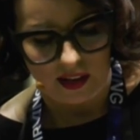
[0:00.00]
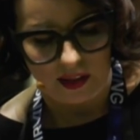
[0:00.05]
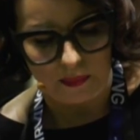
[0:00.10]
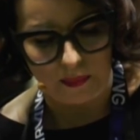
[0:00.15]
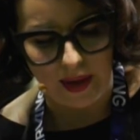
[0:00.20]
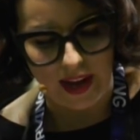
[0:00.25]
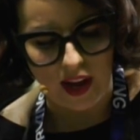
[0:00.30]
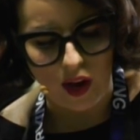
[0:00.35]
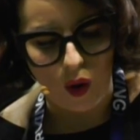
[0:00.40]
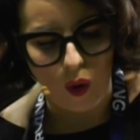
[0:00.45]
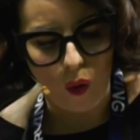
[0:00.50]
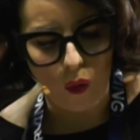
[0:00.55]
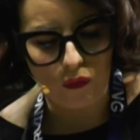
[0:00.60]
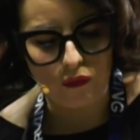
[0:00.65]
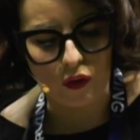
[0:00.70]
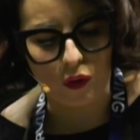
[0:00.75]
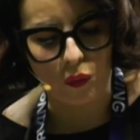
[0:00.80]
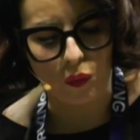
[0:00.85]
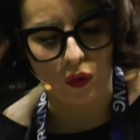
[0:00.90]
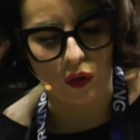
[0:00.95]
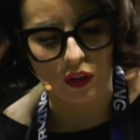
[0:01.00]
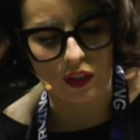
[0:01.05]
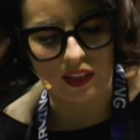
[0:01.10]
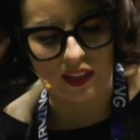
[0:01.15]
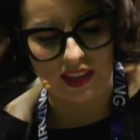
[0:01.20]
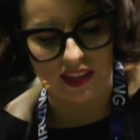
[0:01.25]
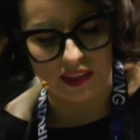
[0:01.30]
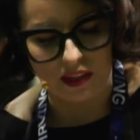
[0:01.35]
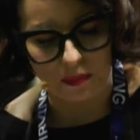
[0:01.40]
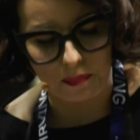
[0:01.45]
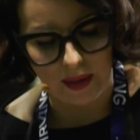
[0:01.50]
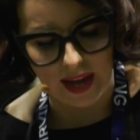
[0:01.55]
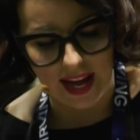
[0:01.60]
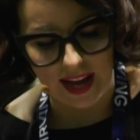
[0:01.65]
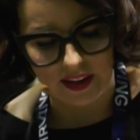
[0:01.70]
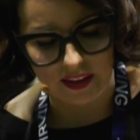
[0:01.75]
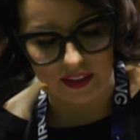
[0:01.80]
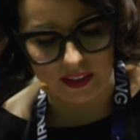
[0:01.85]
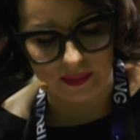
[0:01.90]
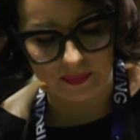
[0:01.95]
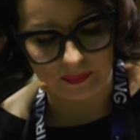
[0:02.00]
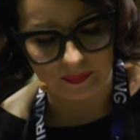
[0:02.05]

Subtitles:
by overworking the batter.